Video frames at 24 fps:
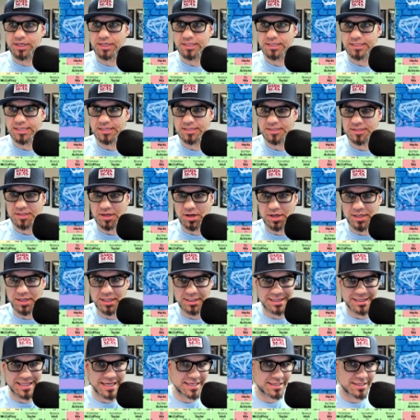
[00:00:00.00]
I started
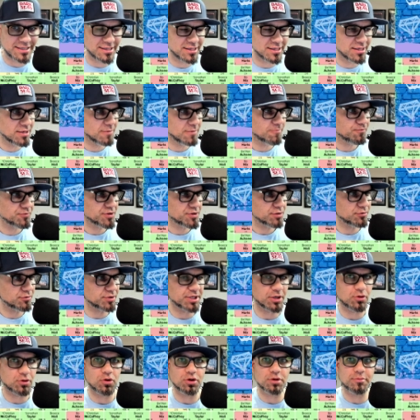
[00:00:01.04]
late with
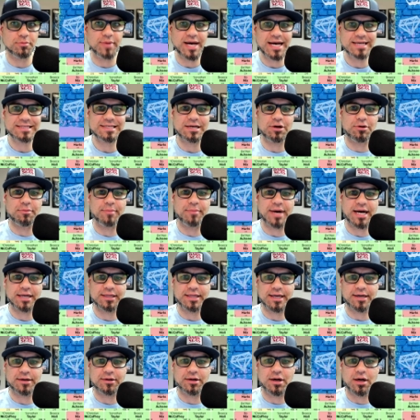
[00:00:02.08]
the quarterbacks, I don't mind
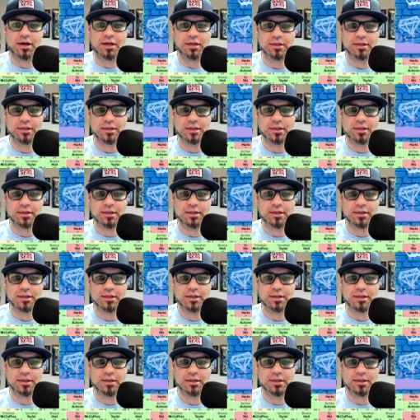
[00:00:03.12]
that at all.